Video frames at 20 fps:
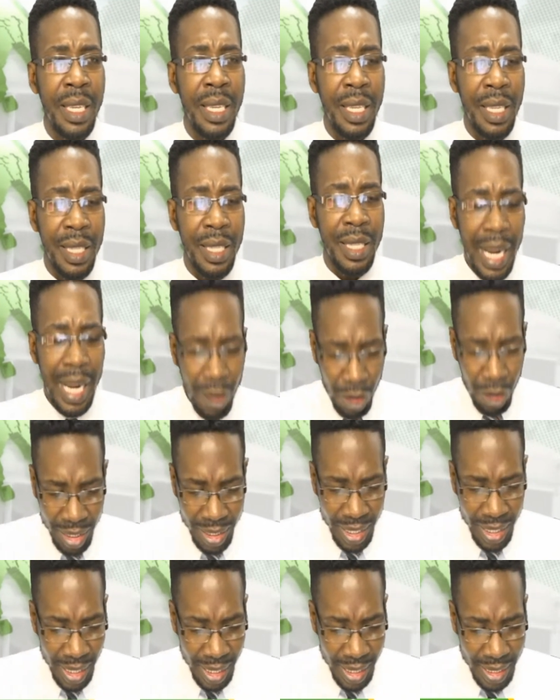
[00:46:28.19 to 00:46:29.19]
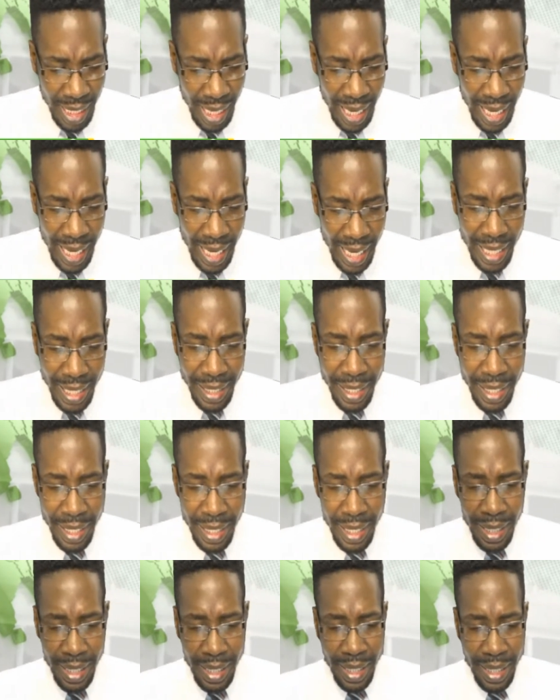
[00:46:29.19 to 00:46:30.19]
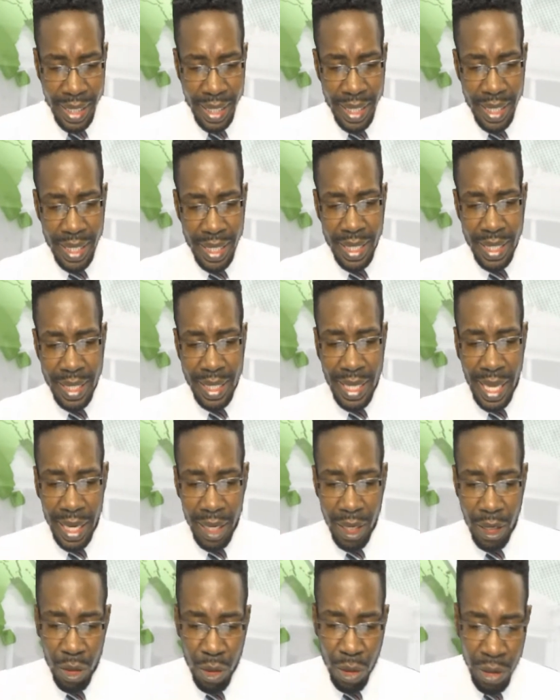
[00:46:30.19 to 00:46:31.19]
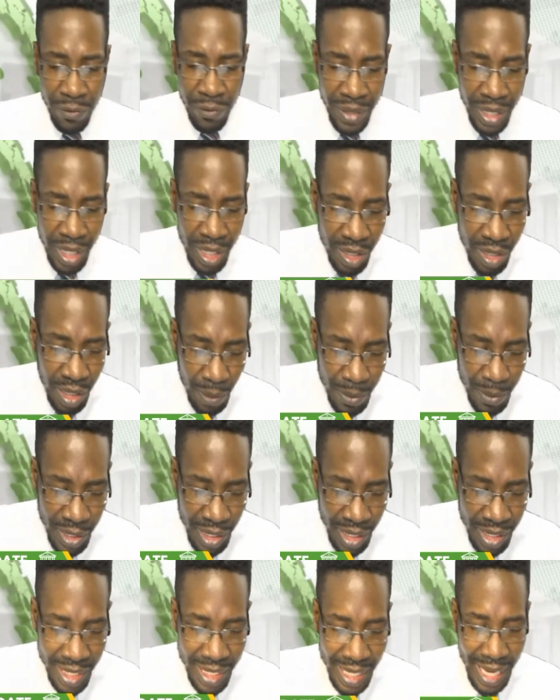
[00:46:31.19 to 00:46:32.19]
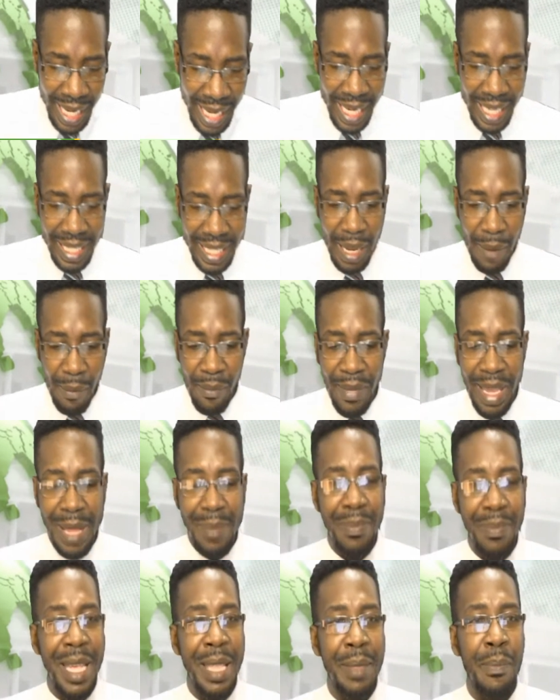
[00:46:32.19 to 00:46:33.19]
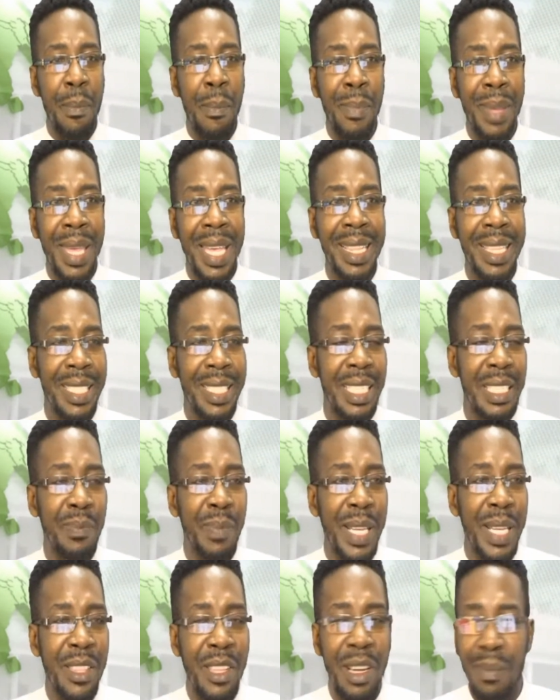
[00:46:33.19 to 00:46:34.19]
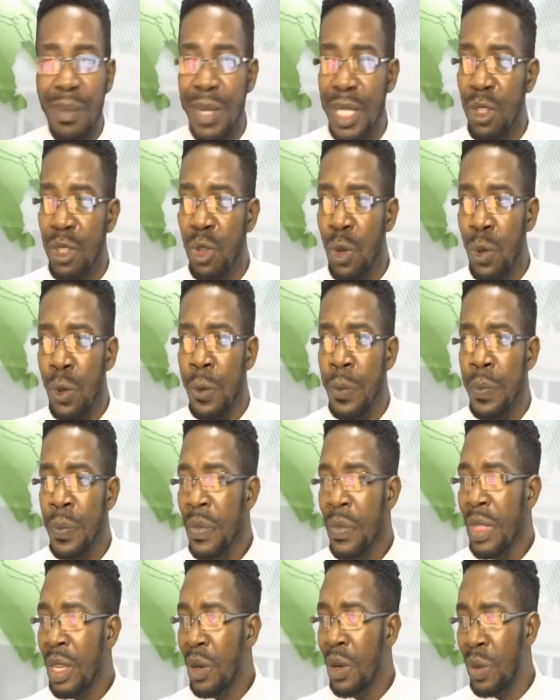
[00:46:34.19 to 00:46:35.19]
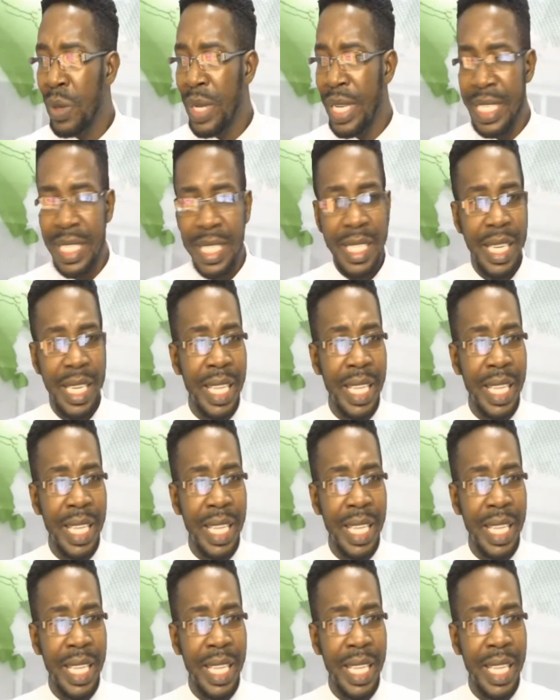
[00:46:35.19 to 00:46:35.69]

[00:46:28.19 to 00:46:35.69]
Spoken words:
Narcotics and Psychotropic Substance Act Amendment Bill. This is Bill number 2, which